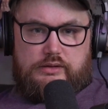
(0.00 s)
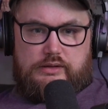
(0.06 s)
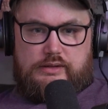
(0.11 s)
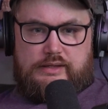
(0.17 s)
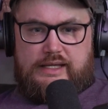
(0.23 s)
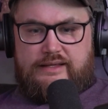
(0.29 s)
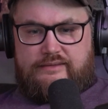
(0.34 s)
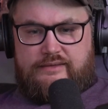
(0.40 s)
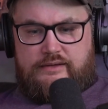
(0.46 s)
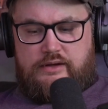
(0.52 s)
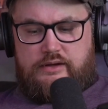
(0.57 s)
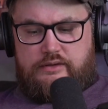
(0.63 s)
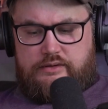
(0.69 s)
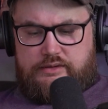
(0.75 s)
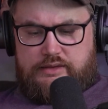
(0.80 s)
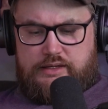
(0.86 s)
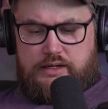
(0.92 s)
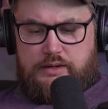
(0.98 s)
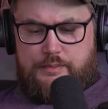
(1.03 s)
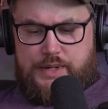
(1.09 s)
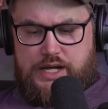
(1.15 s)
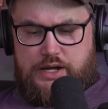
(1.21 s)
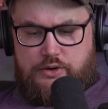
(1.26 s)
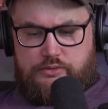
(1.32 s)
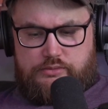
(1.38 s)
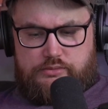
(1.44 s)
that's another thing
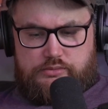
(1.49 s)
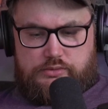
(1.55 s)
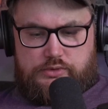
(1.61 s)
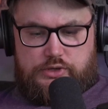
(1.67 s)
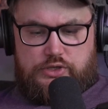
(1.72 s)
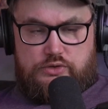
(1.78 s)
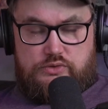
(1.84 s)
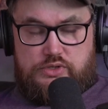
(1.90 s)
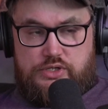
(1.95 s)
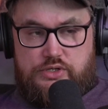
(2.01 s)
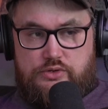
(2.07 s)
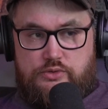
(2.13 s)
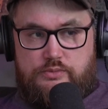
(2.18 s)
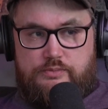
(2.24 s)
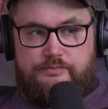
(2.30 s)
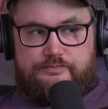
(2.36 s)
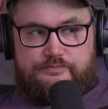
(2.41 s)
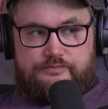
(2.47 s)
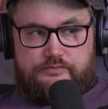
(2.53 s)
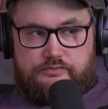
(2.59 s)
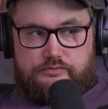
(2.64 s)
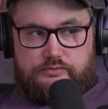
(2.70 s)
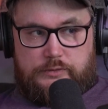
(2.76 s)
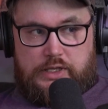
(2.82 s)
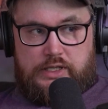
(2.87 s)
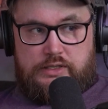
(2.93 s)
about YouTube
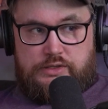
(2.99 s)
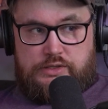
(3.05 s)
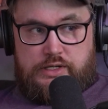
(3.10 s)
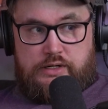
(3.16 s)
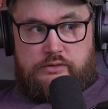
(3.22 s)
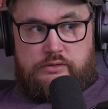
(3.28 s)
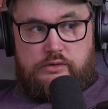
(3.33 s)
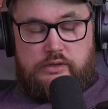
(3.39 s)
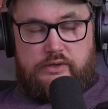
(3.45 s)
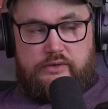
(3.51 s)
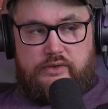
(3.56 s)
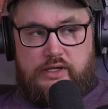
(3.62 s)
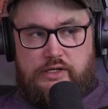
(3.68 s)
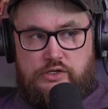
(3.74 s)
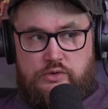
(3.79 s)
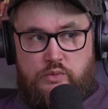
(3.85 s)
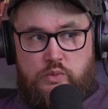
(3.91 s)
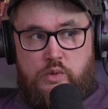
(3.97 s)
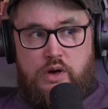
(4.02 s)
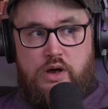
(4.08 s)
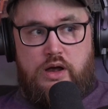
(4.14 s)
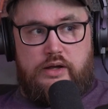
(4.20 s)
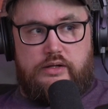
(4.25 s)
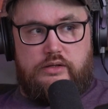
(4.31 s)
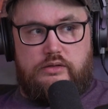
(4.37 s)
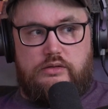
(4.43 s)
in general, is that you
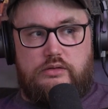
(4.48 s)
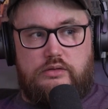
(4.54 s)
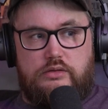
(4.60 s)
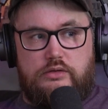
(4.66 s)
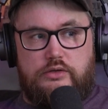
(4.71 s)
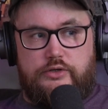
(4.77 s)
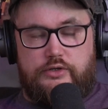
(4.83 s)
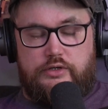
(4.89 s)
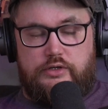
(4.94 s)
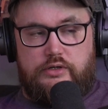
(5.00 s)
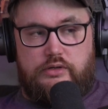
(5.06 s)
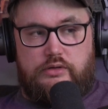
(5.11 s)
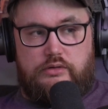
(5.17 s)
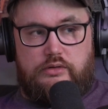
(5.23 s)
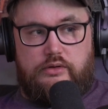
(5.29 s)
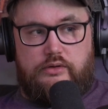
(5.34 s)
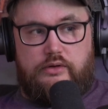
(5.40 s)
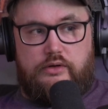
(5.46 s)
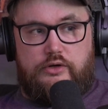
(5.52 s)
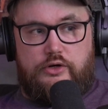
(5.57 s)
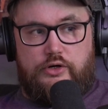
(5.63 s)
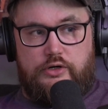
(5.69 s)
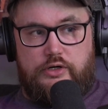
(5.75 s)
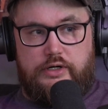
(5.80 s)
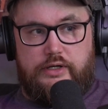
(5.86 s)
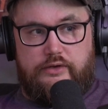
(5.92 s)
want your
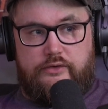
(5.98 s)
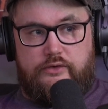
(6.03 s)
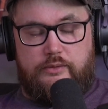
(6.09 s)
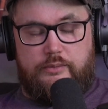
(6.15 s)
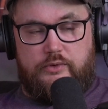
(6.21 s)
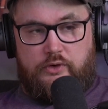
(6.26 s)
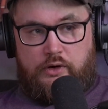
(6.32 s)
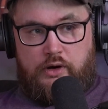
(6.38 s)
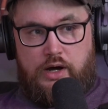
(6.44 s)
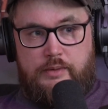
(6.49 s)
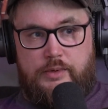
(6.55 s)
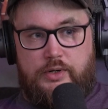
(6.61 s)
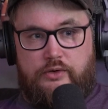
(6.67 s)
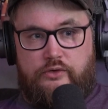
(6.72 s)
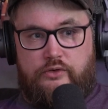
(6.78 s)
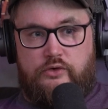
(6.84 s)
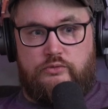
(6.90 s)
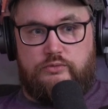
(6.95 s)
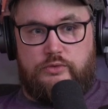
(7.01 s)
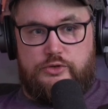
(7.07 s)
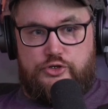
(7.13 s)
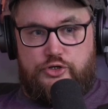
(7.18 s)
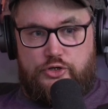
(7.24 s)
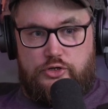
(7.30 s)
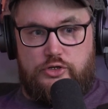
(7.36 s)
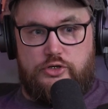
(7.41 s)
current subscribers to
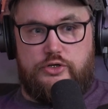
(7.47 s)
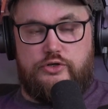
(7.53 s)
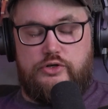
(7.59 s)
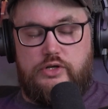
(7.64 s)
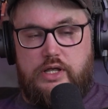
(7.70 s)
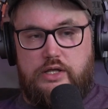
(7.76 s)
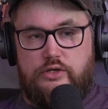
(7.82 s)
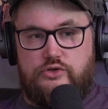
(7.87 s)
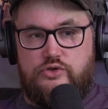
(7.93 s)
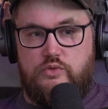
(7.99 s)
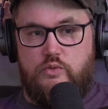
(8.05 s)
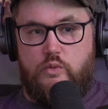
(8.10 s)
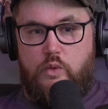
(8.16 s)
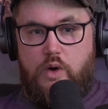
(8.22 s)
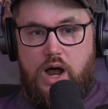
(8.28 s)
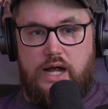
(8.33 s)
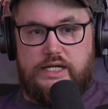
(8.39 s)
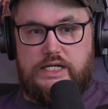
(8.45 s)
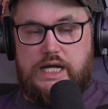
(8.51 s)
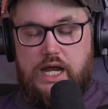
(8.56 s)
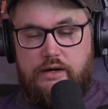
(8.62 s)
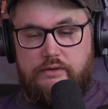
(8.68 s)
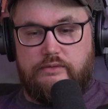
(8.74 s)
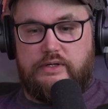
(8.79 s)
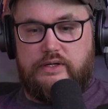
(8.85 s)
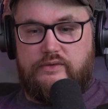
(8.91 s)
return to watch
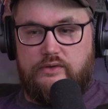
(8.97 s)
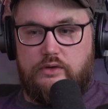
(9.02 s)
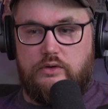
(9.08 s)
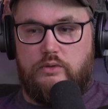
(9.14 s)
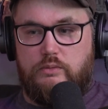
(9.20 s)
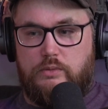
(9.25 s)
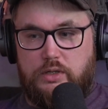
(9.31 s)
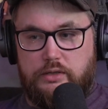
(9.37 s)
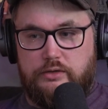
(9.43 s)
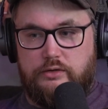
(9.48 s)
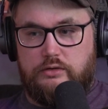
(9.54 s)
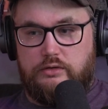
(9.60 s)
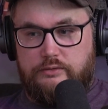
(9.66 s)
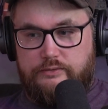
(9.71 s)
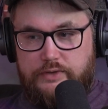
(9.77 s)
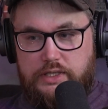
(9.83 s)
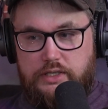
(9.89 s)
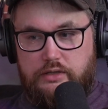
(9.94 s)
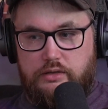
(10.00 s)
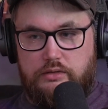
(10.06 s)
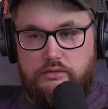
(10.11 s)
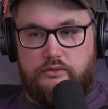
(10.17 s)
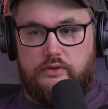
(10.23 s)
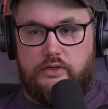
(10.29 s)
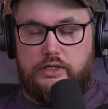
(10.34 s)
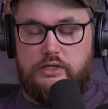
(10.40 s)
every single one of your
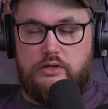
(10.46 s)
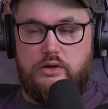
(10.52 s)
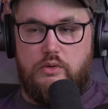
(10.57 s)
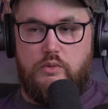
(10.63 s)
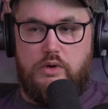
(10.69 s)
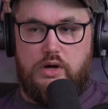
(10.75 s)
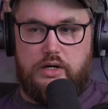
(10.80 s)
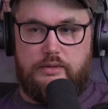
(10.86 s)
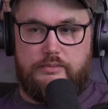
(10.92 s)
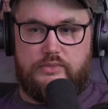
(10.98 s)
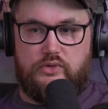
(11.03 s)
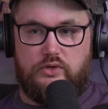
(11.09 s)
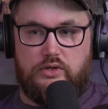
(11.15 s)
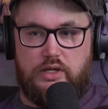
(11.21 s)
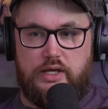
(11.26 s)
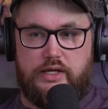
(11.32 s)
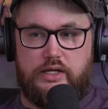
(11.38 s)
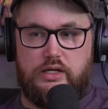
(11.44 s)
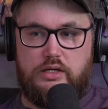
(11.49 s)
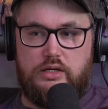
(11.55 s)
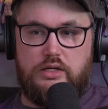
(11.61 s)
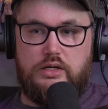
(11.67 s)
videos. Like, you don't want them to like